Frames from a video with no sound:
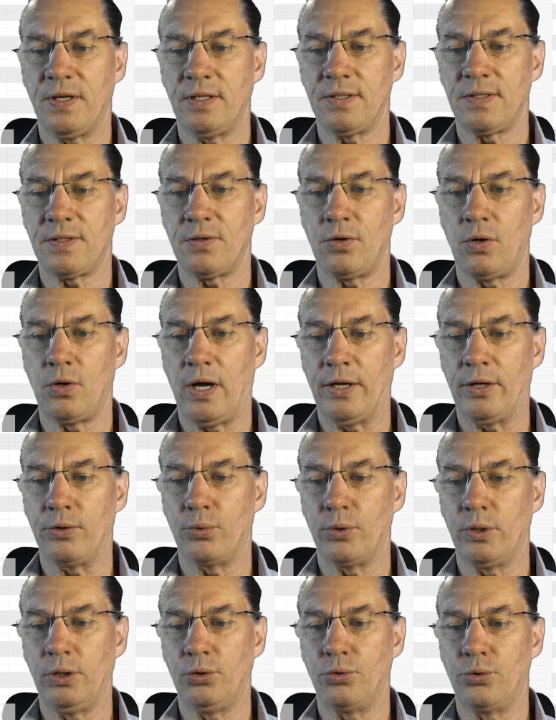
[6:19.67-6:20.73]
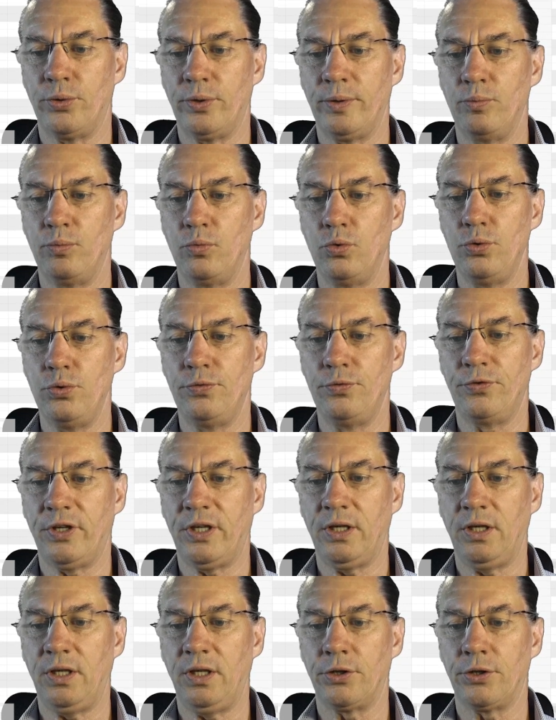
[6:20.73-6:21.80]
so I will remove
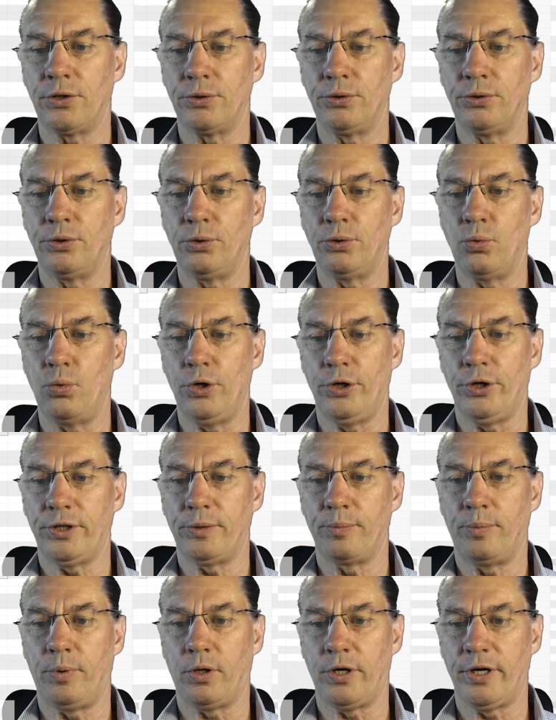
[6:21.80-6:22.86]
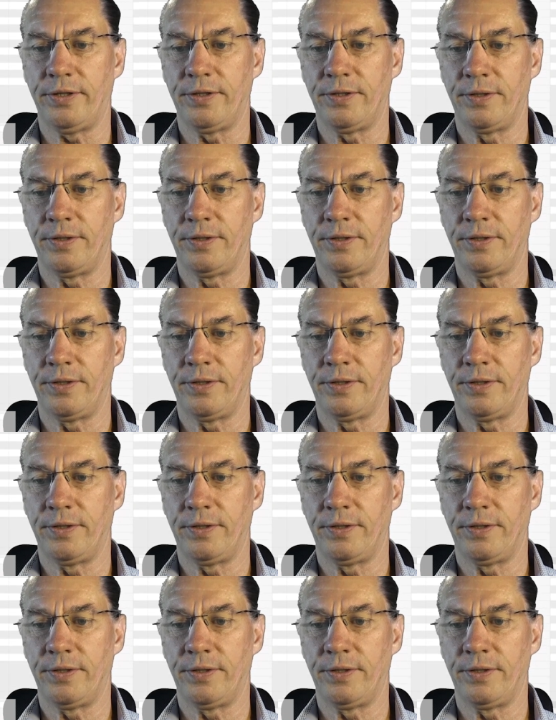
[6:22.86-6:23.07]
here the work part